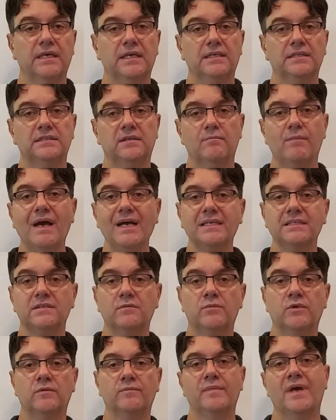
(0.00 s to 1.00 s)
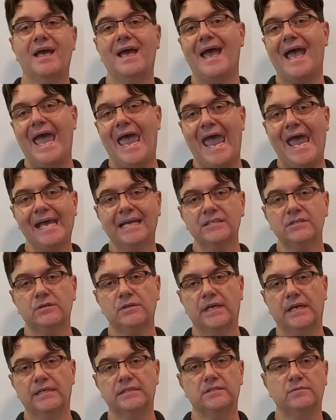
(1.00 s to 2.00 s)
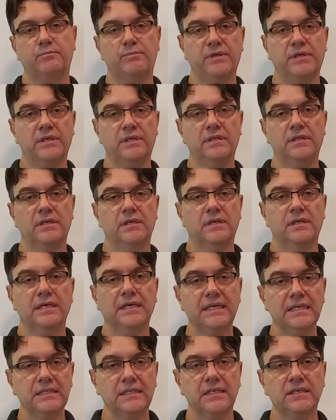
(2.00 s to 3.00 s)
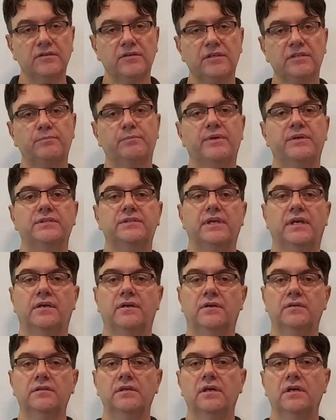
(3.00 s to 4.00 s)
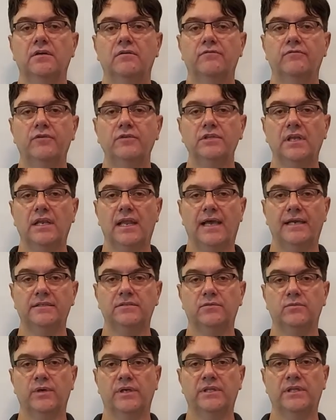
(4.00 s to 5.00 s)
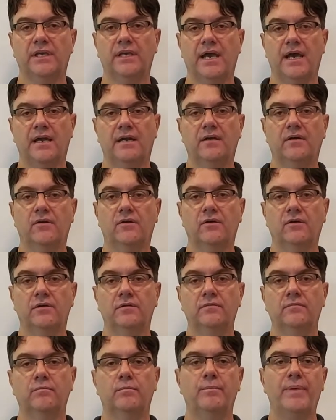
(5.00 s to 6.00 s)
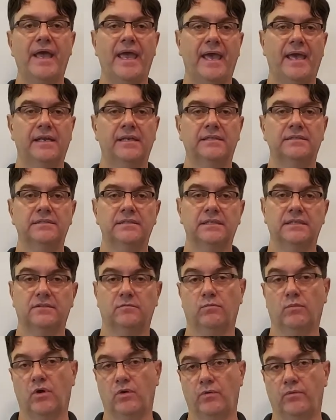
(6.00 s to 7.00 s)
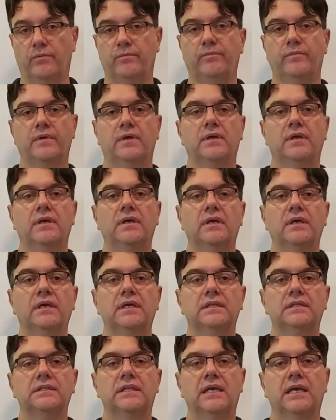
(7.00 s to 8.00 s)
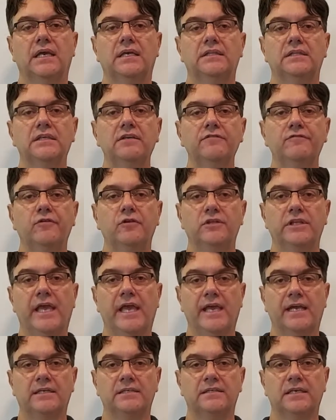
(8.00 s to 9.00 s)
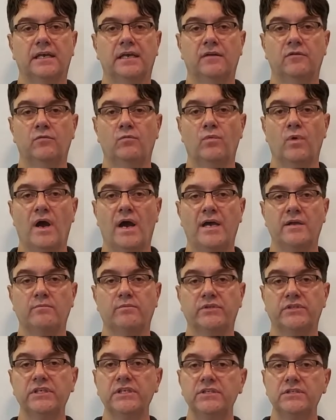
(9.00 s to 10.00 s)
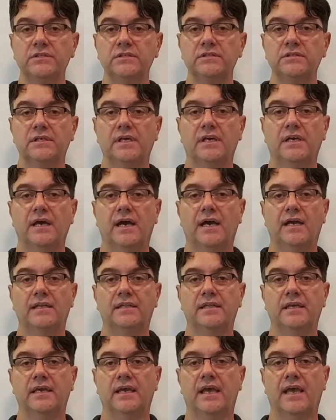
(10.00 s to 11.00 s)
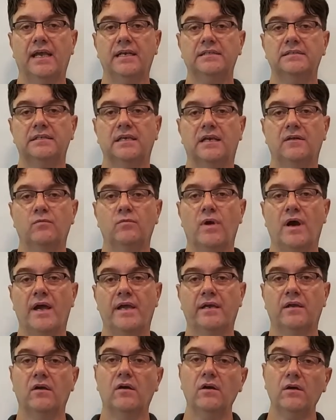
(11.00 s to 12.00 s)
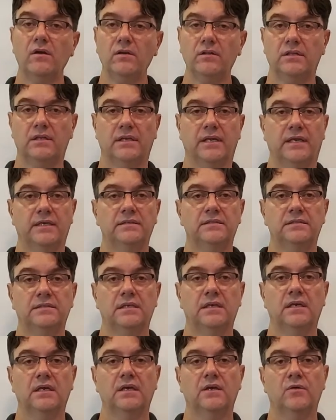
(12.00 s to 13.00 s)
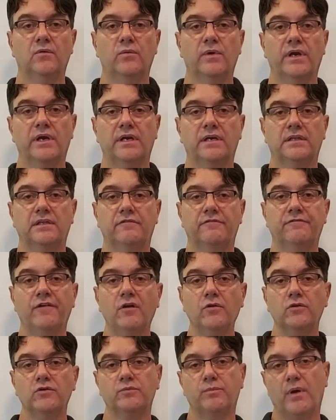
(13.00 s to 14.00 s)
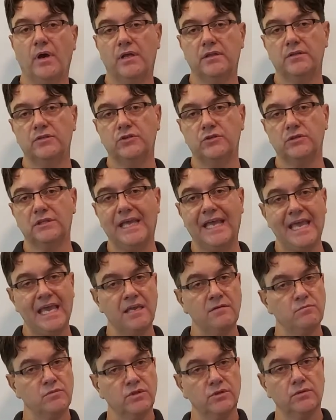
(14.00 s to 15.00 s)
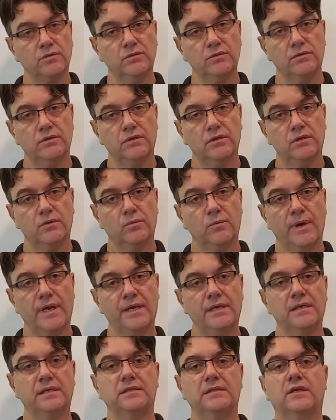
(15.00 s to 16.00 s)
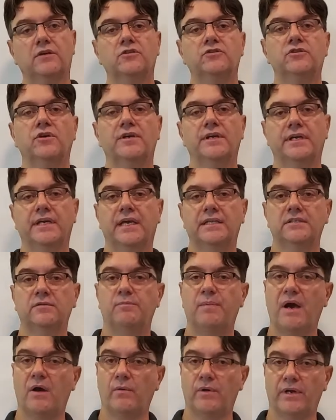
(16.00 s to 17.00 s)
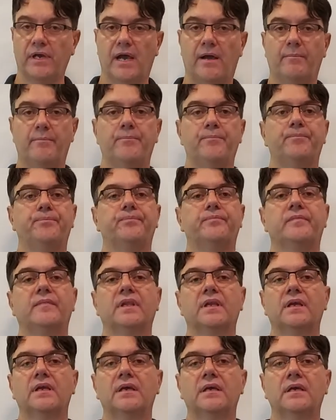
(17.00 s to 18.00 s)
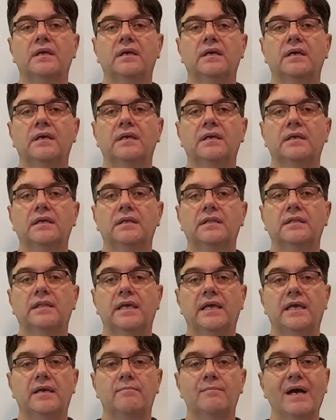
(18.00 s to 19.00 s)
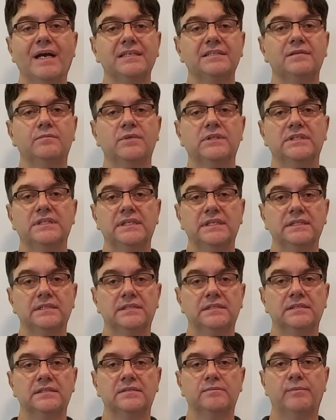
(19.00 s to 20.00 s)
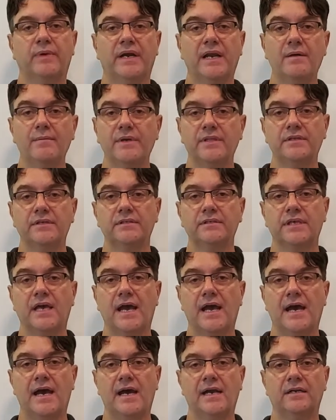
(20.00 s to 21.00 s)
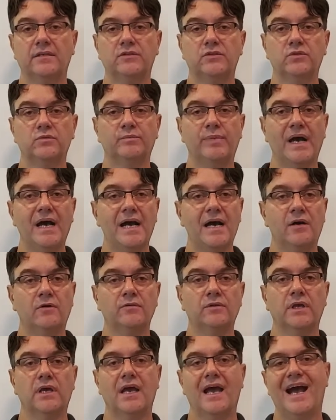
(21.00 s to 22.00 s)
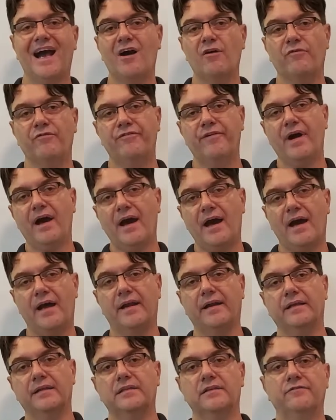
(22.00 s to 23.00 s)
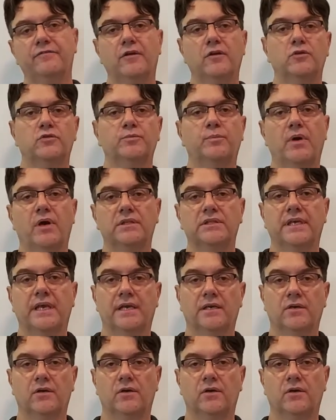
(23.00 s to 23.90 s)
is the maximum angular speed in degrees per second for the lights when they are on pan and tilt mode. The default X and Y positions are the X and Y coordinates where the follow spot should aim to when the controller gets powered up. The maximum distance parameters are to bound how far the follow spot can